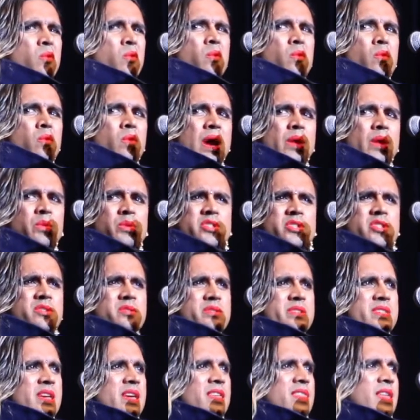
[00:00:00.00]
Why would you
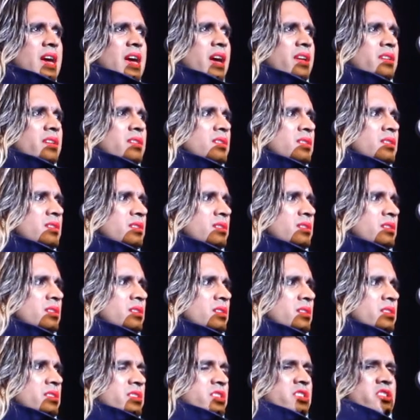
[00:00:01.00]
say that?
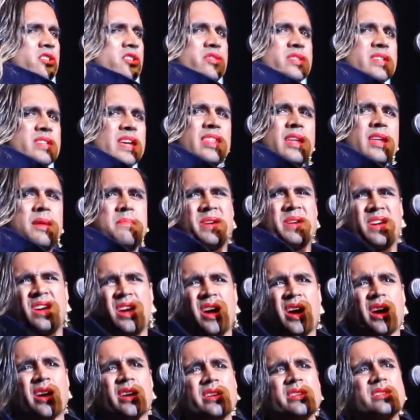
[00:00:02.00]
Did you say that
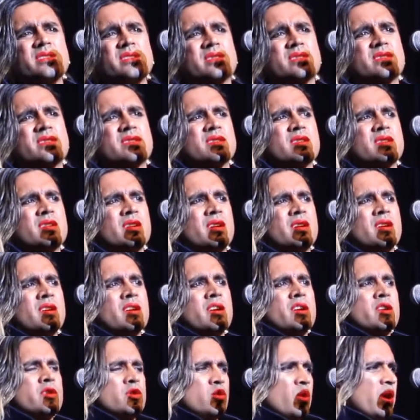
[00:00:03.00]
because?
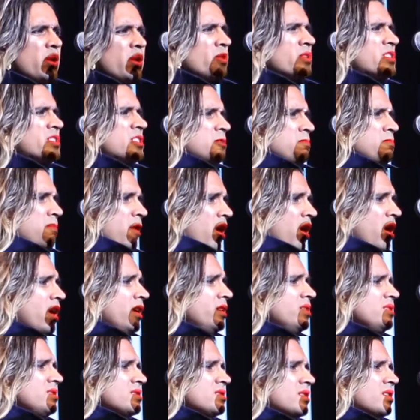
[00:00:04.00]
Do I
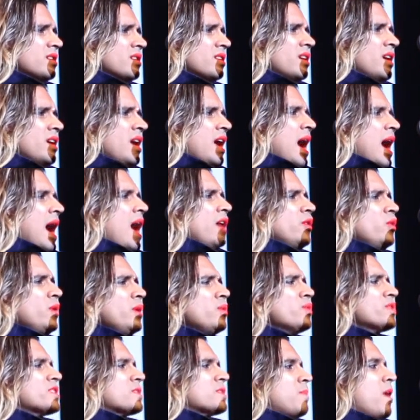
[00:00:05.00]
respond? How do I
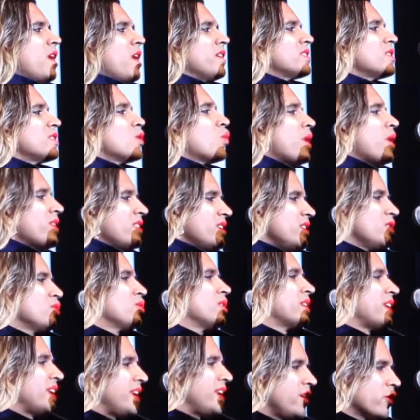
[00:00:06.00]
respond in a way that
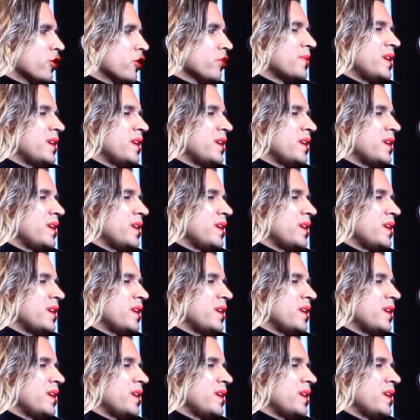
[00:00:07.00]
you'll hear